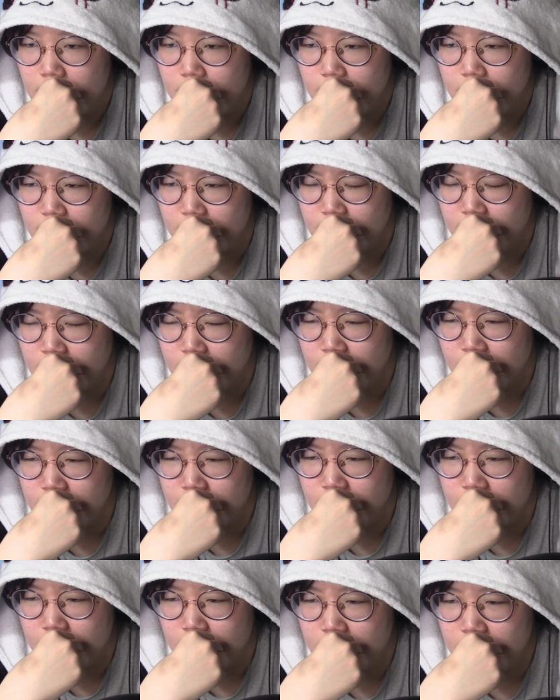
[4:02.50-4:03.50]

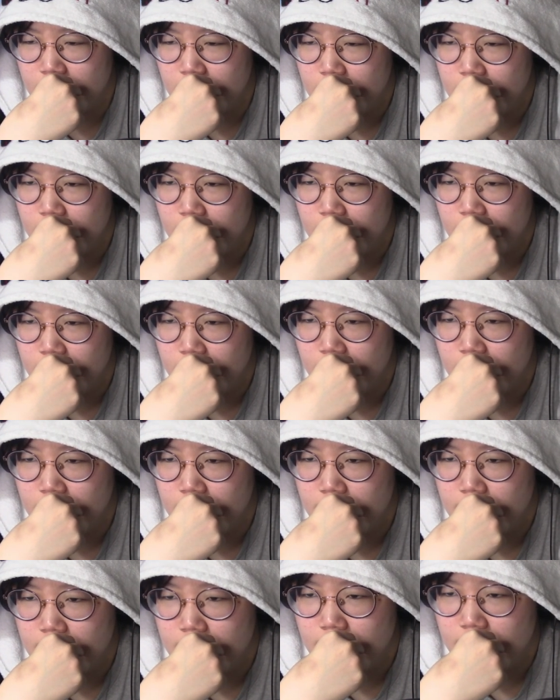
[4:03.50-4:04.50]
Mm.
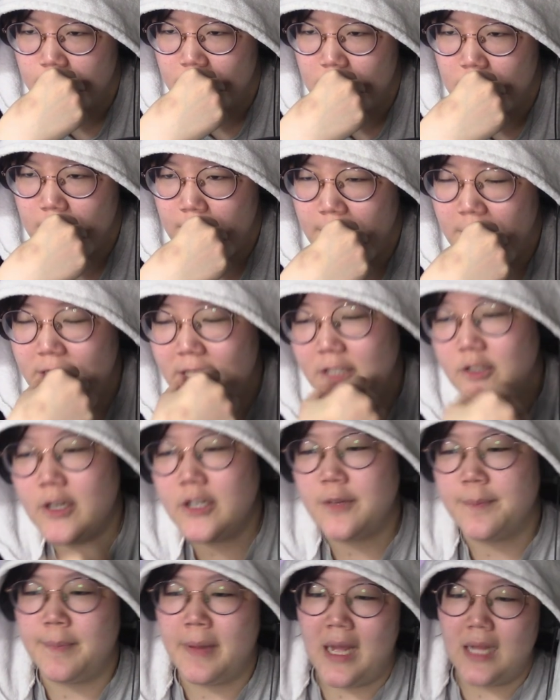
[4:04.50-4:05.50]
They're trying
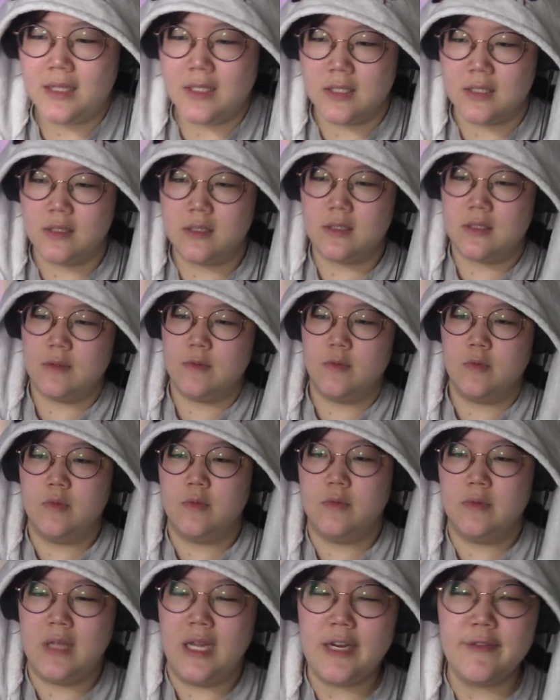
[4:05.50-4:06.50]
to patent,
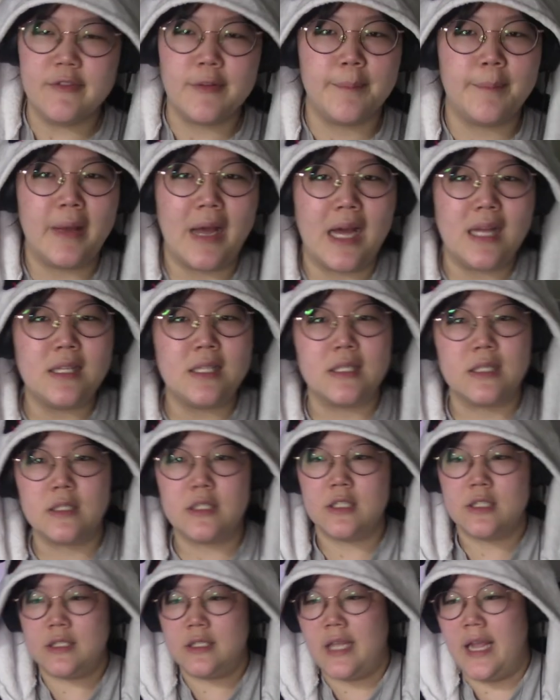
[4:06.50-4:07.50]
not even patent,
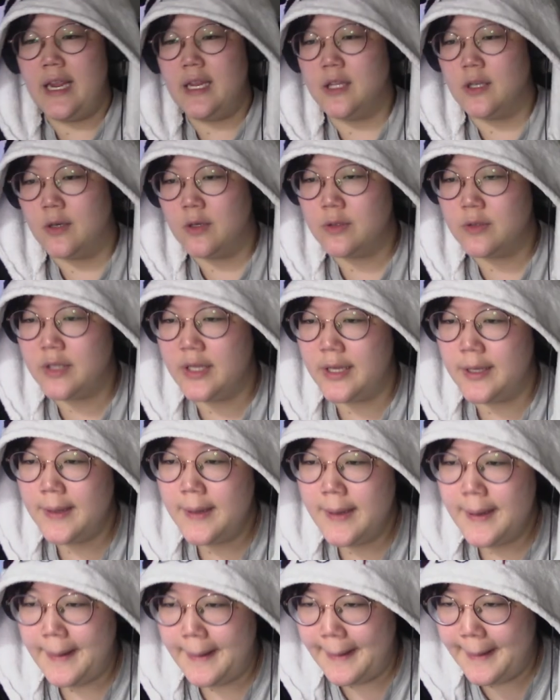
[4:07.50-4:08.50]
just take the whole thing.
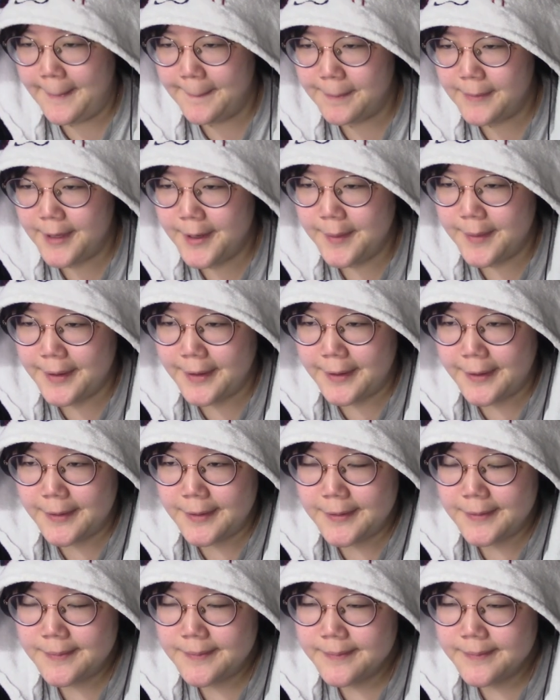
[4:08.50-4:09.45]
Yep, there we go.